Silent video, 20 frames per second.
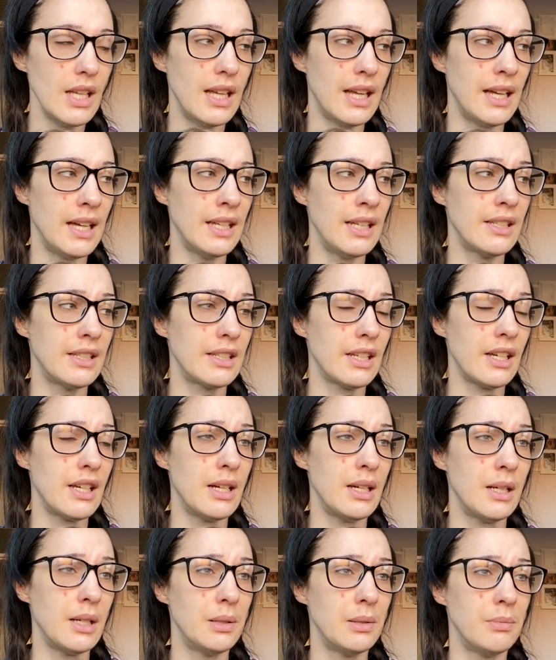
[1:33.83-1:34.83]

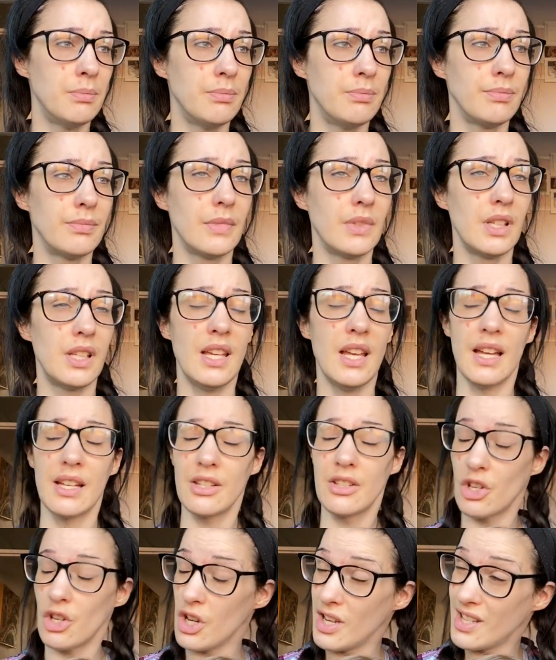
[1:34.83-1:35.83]
And
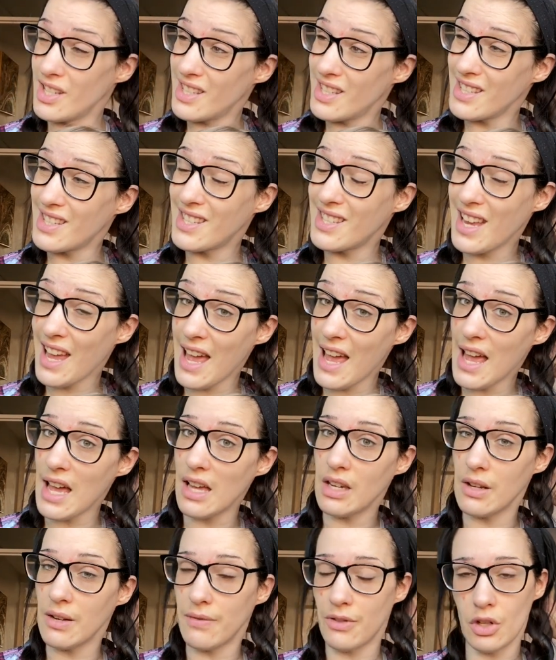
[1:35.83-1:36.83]
yes, she's
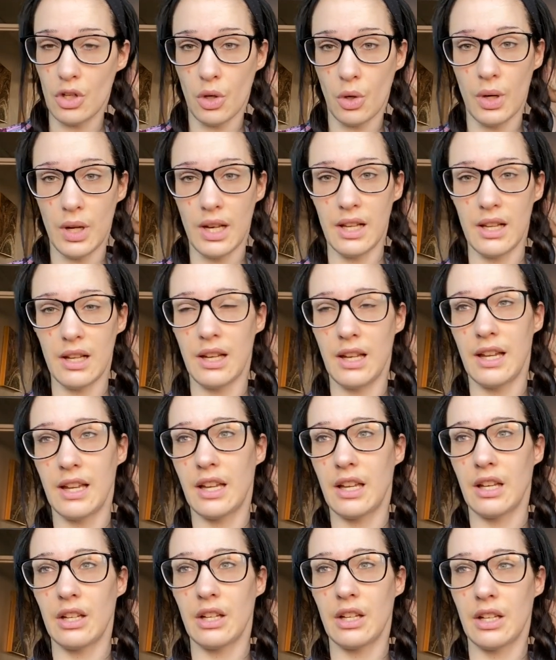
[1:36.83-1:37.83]
scared of the toilet.
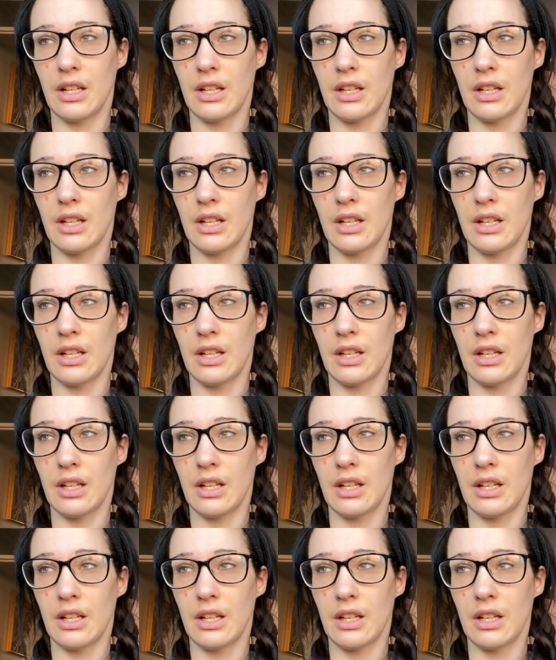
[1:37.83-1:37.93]
Like,